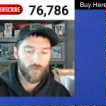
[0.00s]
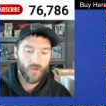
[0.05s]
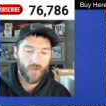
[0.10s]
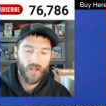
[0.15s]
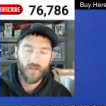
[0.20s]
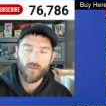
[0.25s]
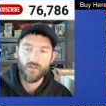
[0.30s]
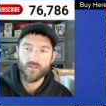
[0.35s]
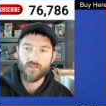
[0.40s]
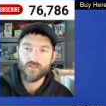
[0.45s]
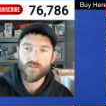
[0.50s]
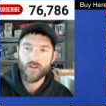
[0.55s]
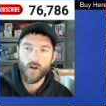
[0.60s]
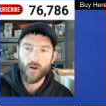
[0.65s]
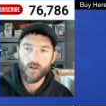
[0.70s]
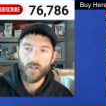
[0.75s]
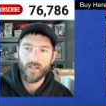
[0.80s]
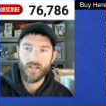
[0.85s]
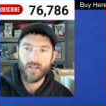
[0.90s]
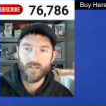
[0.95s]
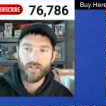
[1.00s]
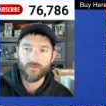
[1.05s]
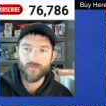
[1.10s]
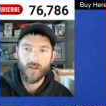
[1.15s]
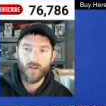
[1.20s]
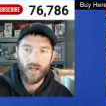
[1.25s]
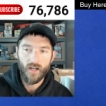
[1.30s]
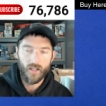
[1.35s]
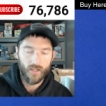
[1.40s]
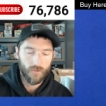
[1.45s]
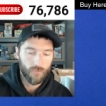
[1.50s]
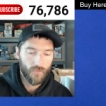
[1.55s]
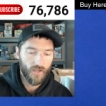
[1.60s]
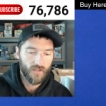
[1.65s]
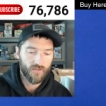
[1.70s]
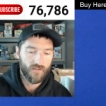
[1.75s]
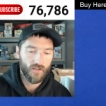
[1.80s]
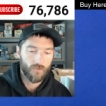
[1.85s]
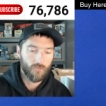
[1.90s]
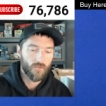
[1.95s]
We have a Scarlet and Violet
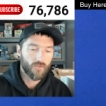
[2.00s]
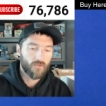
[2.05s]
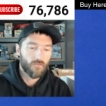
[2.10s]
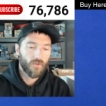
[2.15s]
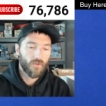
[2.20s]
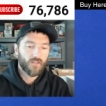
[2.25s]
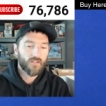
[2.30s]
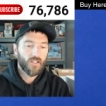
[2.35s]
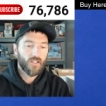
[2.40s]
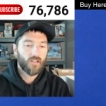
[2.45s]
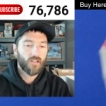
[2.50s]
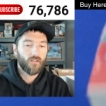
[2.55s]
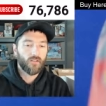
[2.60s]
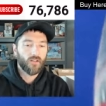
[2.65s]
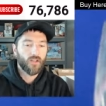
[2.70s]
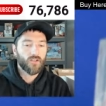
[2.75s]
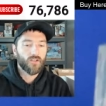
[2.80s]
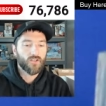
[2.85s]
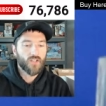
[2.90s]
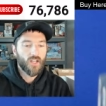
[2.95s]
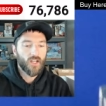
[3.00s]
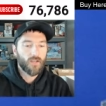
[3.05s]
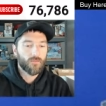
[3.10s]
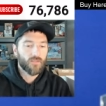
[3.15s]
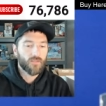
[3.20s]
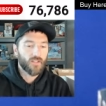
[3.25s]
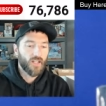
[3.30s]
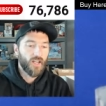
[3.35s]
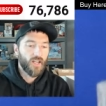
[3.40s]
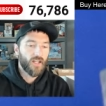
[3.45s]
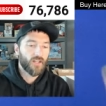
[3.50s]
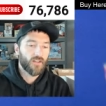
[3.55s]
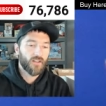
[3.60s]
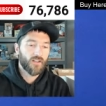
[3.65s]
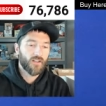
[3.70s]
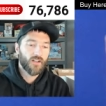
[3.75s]
base set booster box. Thank you again, James and Ayla.